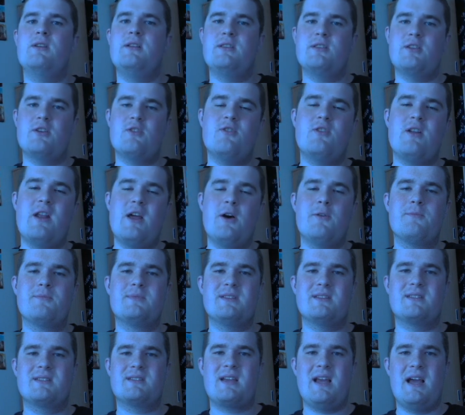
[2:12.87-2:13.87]
in turn
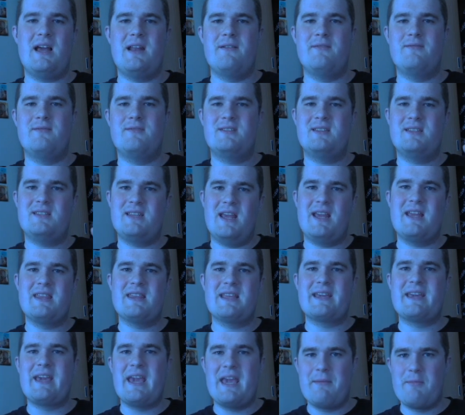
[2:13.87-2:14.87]
helps us kind of stay in
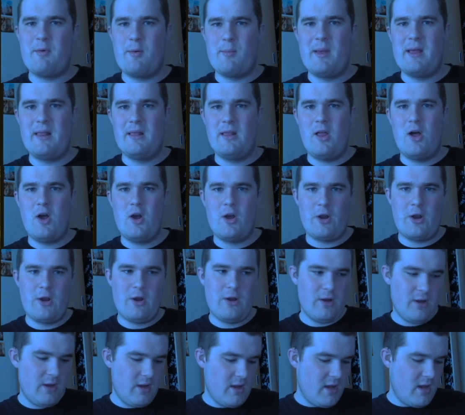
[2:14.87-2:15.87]
the game a bit
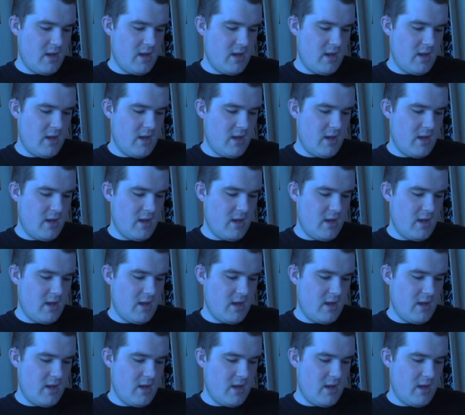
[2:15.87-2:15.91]
longer.